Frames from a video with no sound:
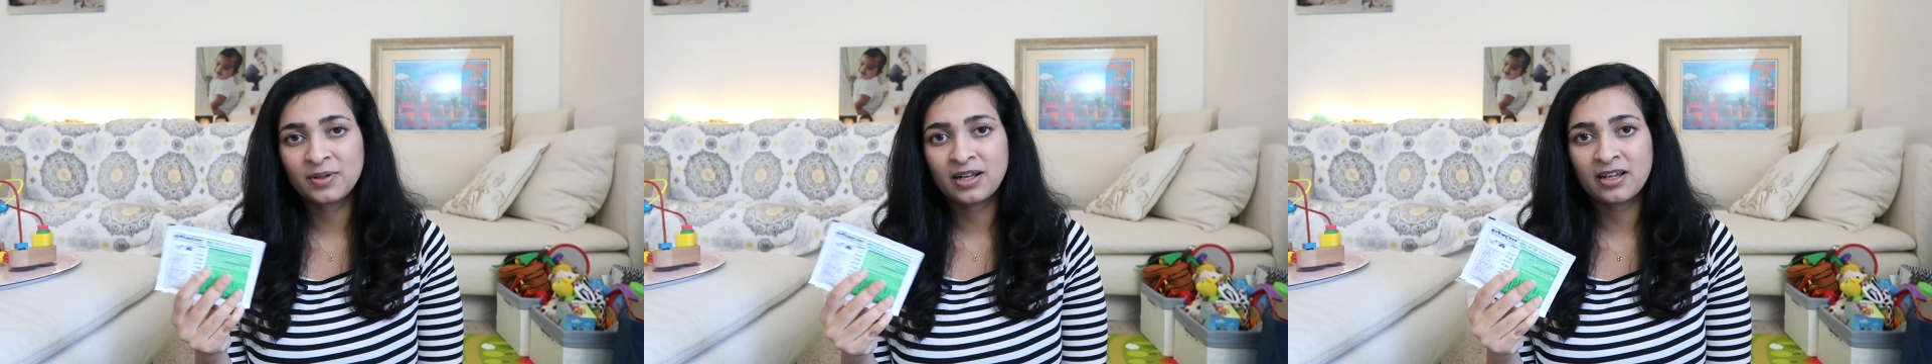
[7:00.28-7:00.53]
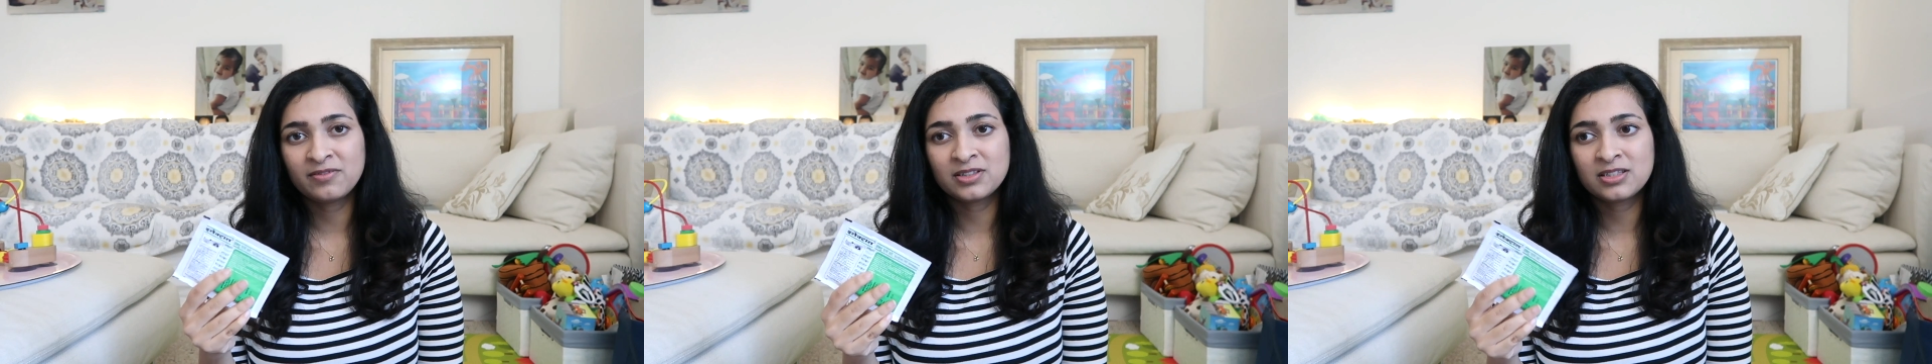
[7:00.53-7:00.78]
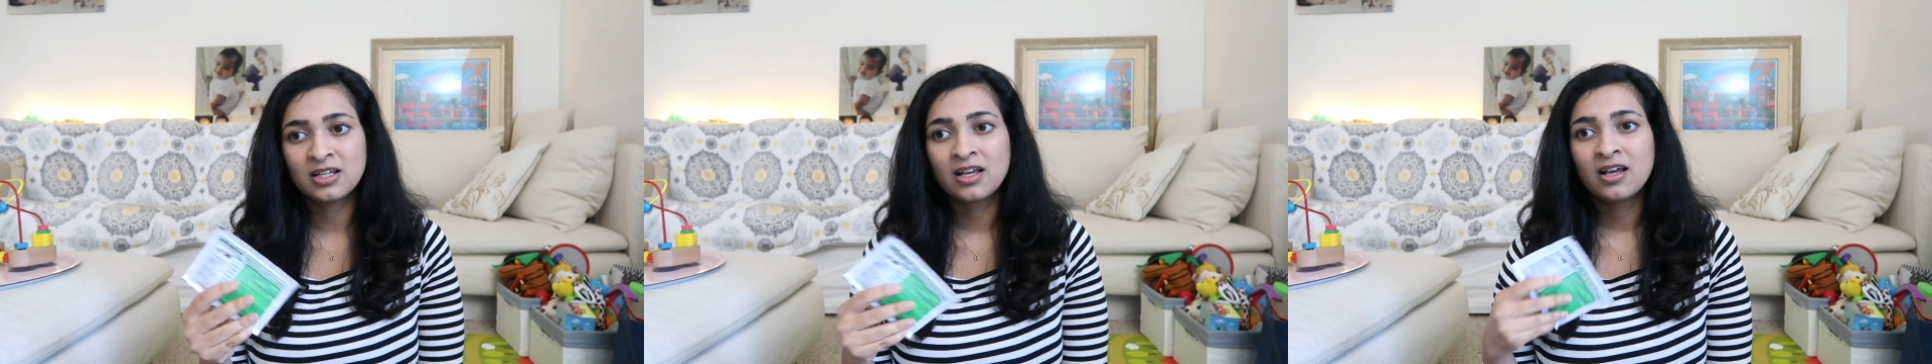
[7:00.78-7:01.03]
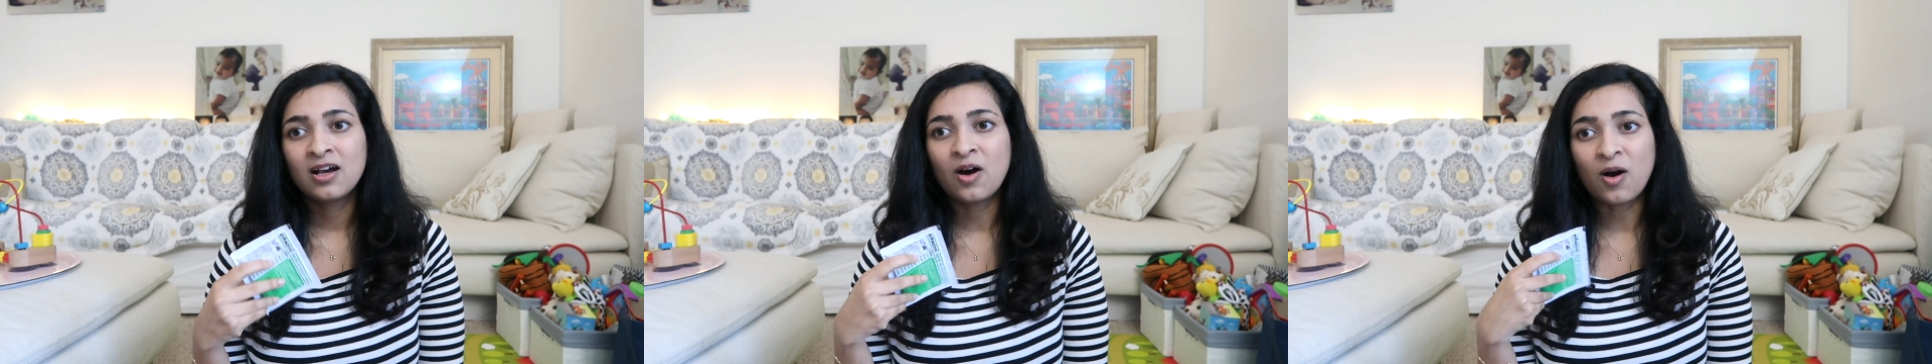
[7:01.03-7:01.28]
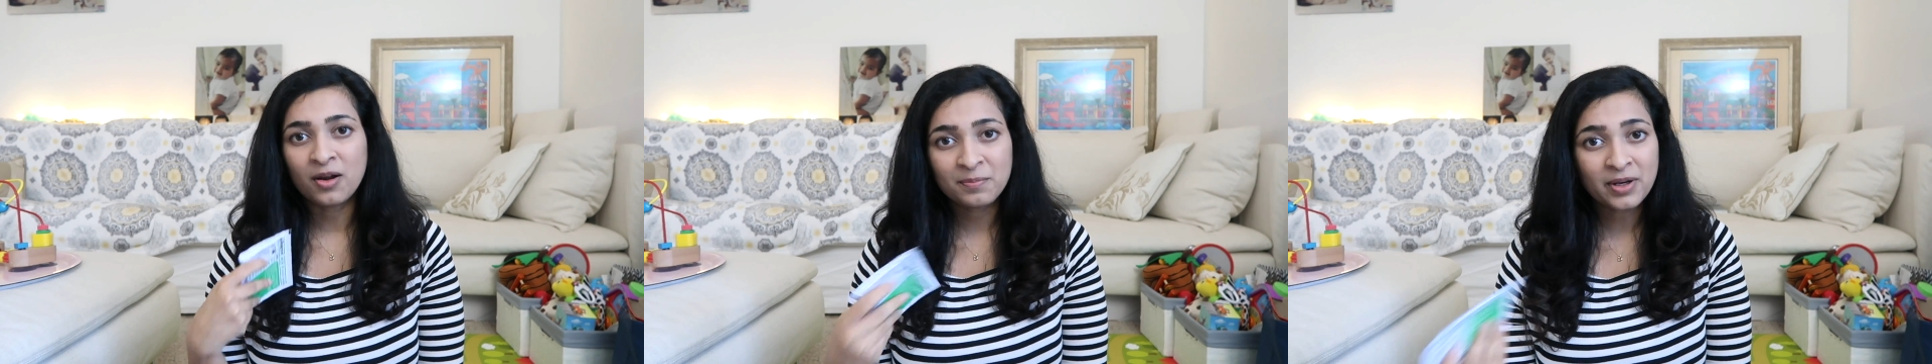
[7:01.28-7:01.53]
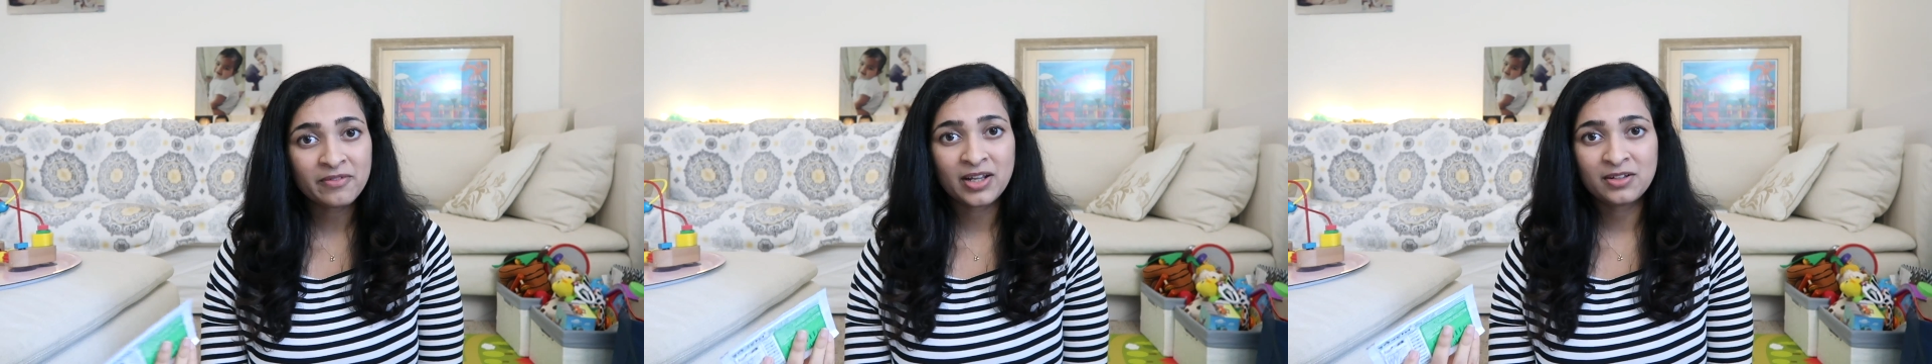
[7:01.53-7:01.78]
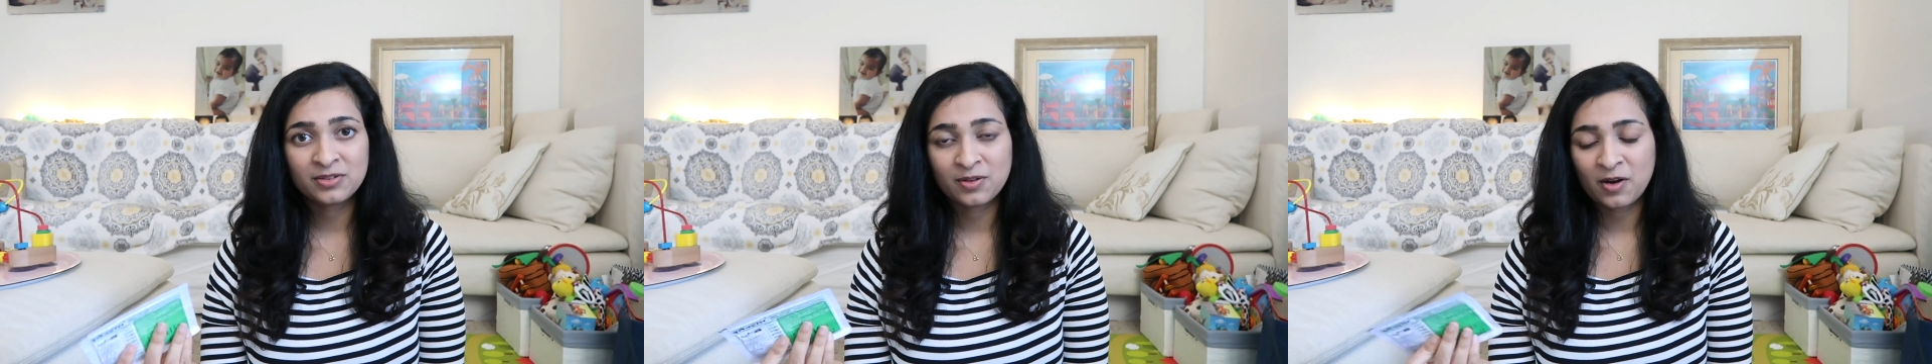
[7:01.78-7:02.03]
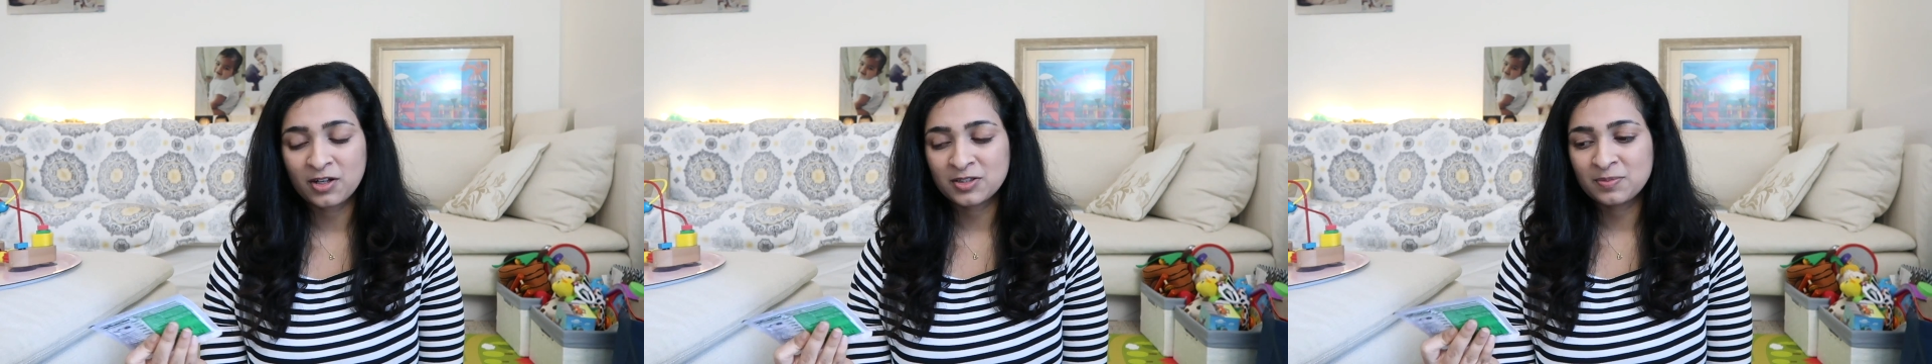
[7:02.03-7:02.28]
when I was on my way to the
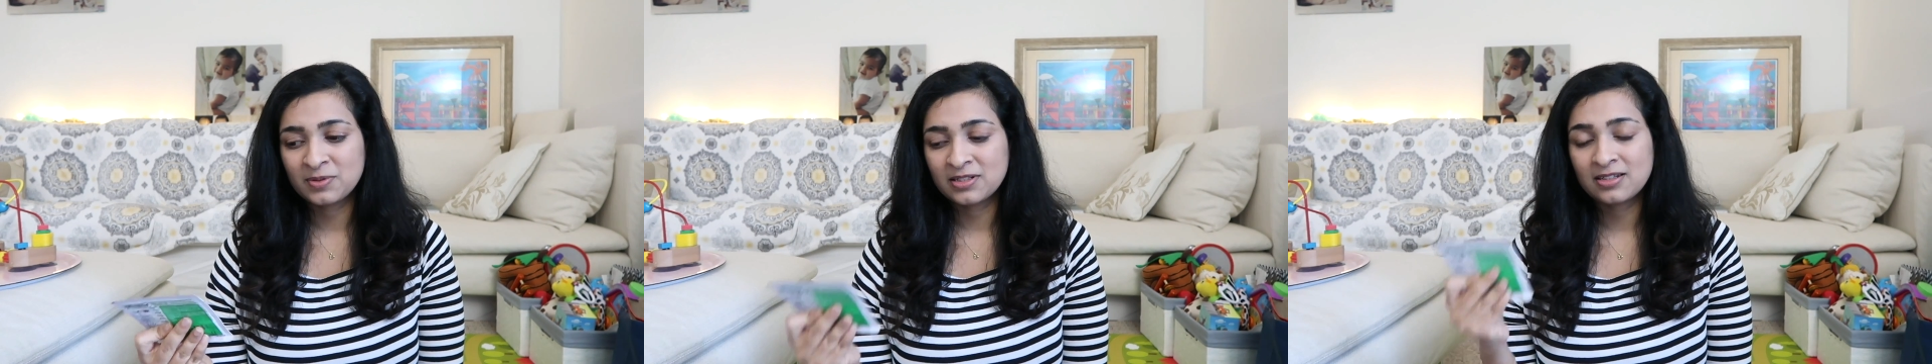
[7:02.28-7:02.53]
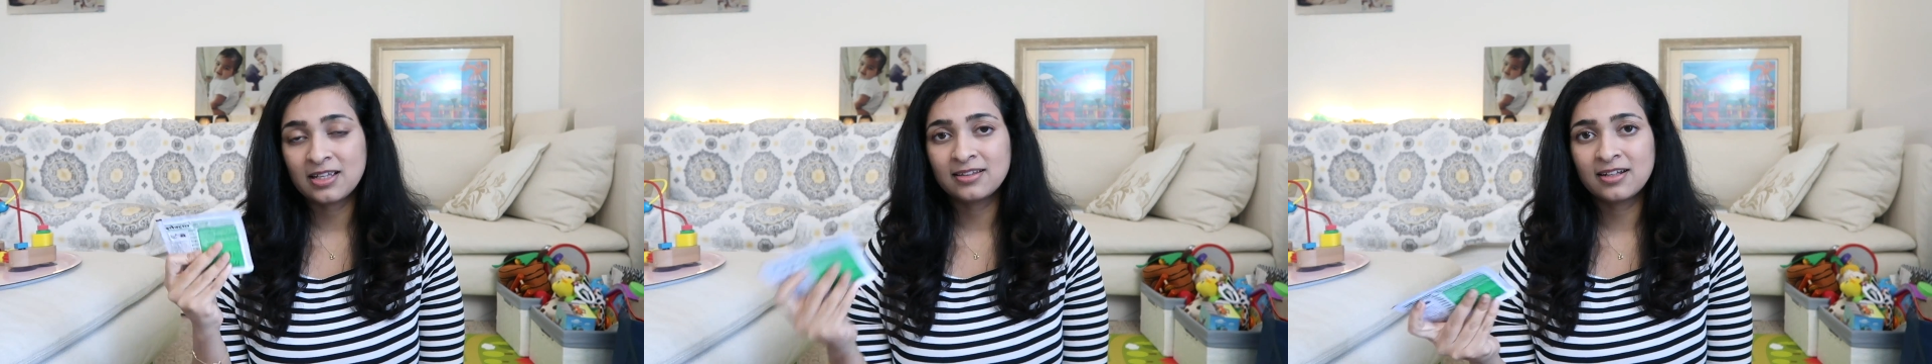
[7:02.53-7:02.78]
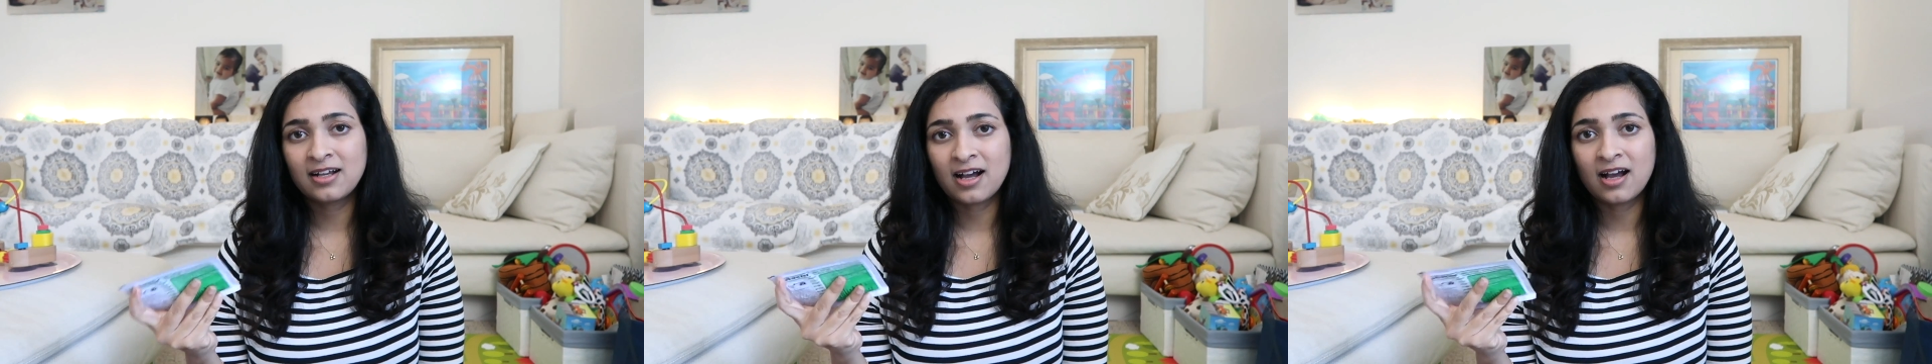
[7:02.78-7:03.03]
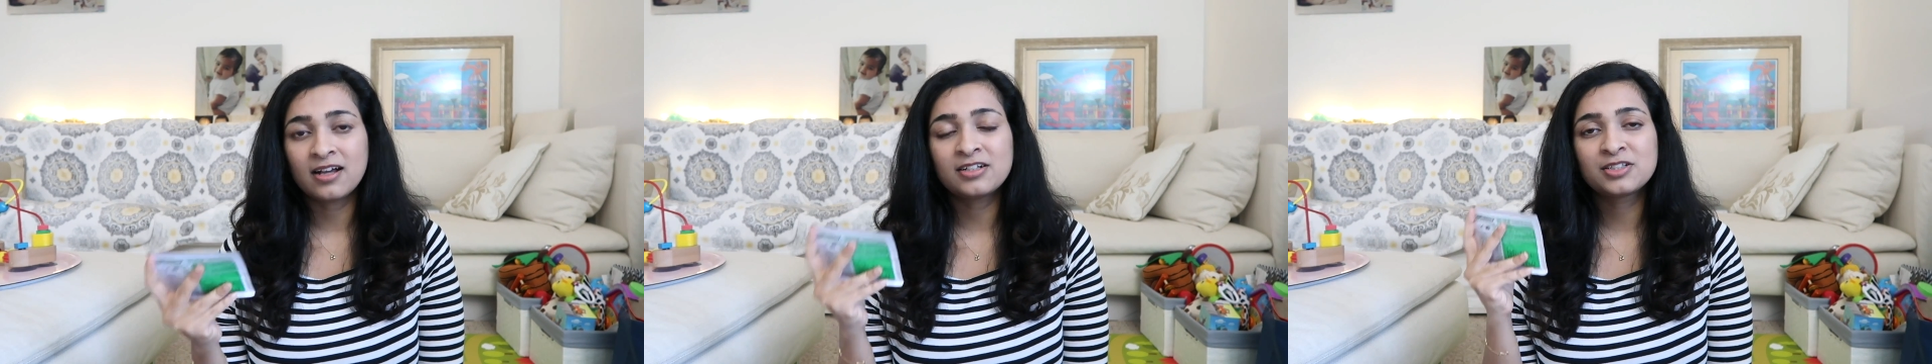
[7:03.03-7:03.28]
hospital in the car.